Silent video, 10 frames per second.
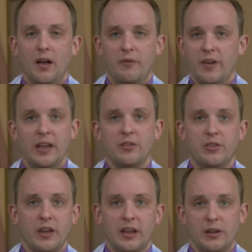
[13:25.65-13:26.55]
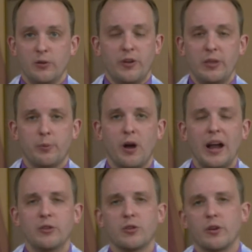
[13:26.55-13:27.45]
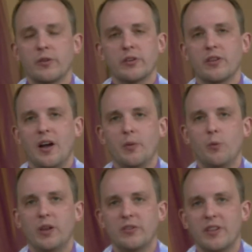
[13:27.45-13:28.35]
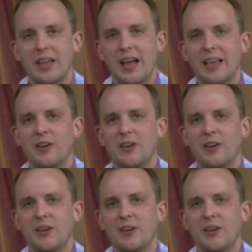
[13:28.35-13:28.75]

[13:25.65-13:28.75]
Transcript: event, the Interfaith Pride Service on Wednesday,